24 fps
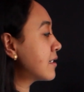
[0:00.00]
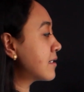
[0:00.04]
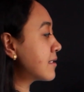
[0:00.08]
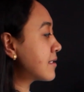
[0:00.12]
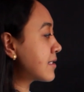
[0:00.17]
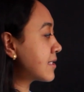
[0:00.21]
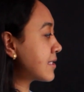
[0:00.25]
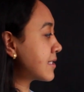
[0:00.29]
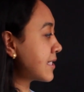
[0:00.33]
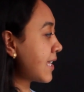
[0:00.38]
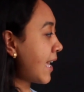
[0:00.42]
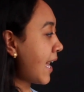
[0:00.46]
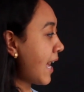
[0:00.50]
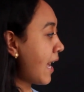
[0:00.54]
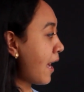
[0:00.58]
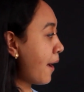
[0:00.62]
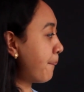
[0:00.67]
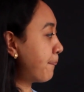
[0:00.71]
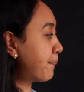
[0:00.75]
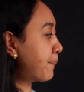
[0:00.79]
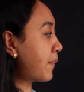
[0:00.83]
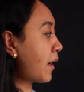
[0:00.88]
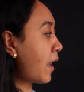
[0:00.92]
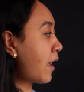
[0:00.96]
Sa
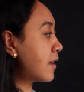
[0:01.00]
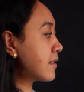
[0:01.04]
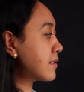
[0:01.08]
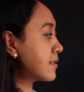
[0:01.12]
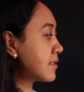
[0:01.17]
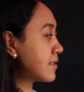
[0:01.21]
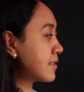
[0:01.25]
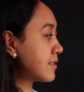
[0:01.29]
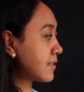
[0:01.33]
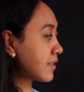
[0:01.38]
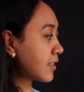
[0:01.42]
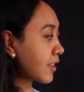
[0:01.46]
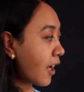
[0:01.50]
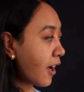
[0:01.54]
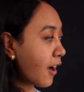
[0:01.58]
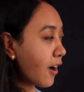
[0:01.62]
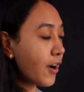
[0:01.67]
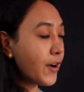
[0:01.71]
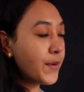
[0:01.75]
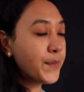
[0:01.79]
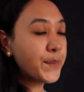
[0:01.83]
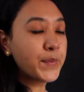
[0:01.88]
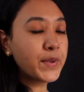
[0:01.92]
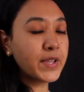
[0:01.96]
plus
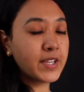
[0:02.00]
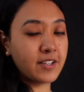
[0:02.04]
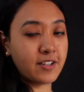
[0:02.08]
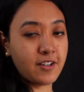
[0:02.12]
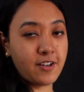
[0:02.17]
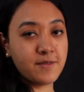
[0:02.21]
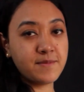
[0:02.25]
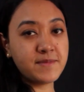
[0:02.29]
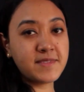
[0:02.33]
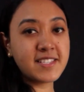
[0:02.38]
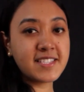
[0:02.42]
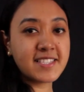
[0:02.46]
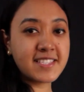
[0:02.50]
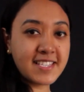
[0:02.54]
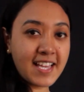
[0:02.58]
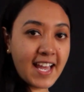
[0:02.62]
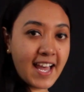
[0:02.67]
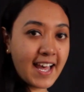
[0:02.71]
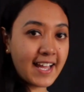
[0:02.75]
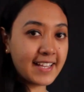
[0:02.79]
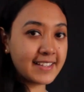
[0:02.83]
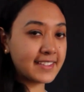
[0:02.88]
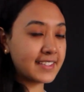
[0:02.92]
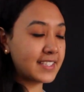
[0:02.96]
ta becomes
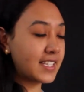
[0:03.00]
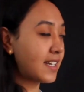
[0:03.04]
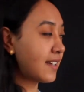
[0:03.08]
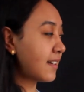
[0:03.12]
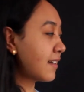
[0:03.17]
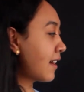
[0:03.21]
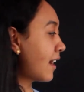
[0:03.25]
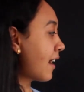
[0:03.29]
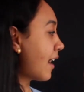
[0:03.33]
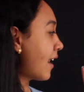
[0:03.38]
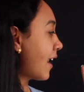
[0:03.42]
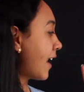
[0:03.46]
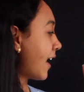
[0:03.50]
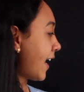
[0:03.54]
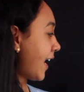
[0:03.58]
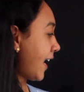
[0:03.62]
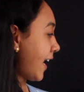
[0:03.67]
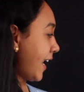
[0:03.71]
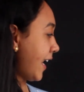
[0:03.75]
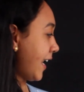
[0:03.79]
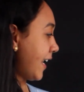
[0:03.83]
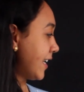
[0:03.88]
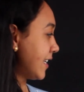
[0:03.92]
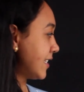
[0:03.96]
sat.
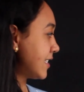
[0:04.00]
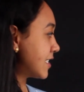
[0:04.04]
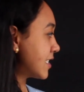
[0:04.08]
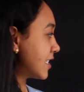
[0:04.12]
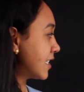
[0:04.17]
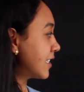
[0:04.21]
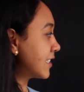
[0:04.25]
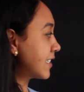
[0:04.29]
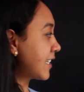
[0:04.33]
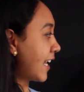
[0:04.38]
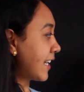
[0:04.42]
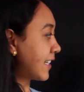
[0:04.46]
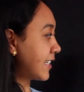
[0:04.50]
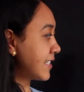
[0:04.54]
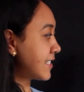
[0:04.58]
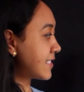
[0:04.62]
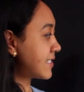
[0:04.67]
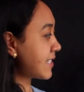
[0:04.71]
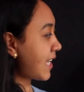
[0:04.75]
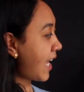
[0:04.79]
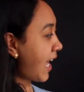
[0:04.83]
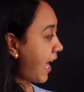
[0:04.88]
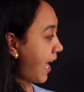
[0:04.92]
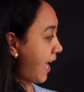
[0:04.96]
8, that
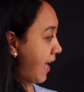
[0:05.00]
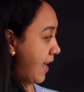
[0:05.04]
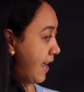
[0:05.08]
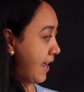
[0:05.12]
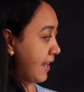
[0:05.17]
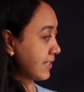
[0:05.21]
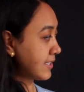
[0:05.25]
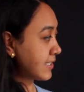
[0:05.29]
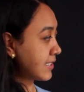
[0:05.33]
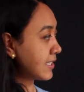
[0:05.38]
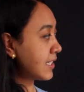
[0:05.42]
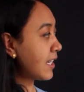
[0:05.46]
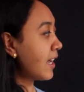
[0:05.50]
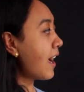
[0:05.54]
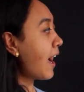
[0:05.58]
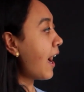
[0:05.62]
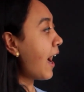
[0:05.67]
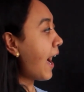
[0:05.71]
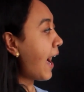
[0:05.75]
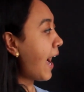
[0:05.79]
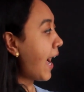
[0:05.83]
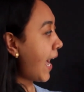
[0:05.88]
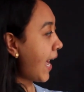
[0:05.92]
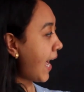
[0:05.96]
is at.
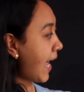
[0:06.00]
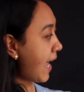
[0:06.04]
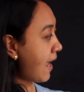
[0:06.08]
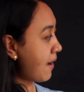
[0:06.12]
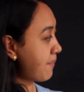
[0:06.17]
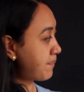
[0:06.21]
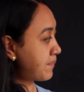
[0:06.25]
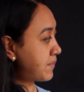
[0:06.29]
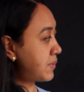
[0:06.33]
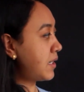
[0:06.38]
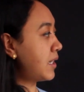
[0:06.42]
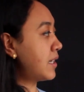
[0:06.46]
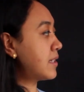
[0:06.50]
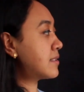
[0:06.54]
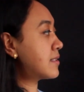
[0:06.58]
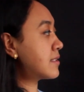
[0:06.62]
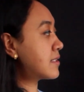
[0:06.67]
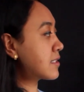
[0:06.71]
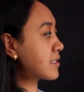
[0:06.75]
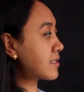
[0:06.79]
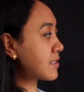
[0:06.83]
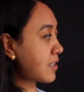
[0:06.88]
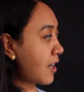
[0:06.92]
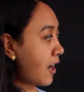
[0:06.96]
A
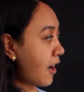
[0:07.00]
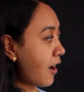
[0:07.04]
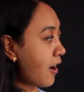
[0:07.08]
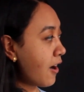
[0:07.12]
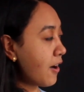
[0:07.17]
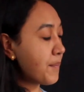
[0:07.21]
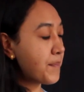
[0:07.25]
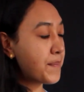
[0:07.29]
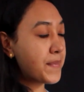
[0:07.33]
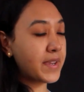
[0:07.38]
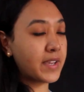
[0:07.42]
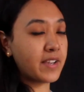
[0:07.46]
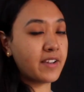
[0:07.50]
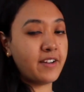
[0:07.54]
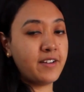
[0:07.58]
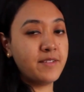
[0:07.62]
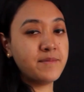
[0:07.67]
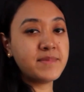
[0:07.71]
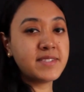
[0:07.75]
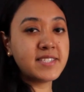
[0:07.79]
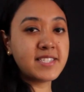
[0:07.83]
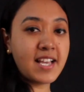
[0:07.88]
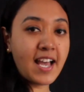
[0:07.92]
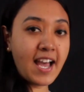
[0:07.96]
plus ta
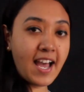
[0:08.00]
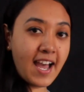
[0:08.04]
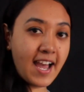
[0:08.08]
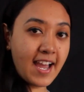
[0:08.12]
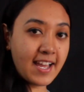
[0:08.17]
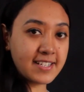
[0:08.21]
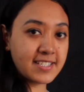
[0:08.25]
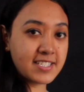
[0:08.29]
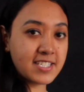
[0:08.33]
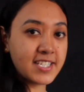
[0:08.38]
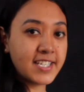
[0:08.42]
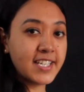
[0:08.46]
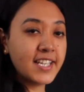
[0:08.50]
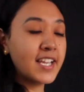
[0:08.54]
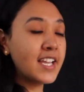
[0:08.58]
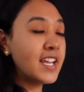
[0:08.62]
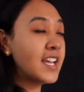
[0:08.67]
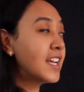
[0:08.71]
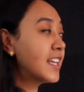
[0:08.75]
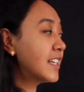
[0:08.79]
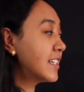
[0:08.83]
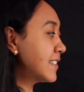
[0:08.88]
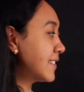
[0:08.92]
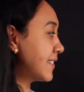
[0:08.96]
becomes at.
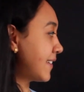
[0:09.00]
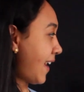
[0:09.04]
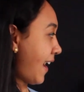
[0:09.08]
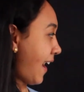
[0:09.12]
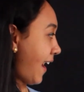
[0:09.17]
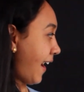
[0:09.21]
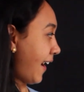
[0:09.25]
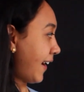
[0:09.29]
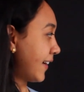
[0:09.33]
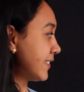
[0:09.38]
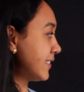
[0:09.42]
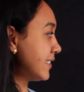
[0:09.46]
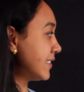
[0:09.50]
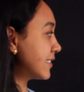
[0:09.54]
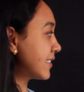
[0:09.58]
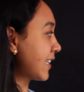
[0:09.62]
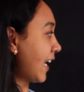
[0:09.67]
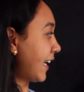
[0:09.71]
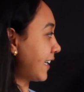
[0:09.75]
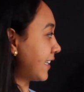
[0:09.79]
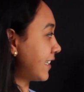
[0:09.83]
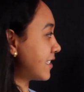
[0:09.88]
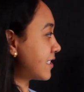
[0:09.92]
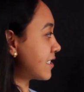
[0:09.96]
9,
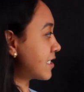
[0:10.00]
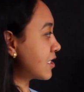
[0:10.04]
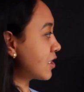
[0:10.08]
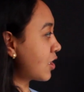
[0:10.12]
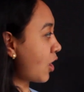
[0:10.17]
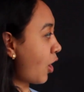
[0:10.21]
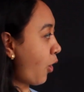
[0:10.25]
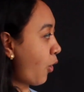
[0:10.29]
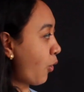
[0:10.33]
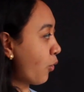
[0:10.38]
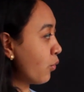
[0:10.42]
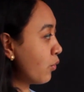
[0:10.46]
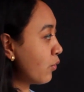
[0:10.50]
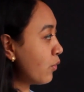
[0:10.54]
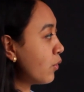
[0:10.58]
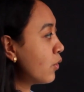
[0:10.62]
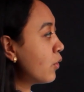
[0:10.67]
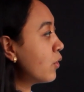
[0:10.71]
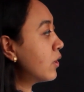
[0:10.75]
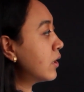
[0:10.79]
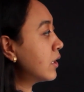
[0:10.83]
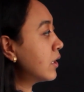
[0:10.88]
that is no.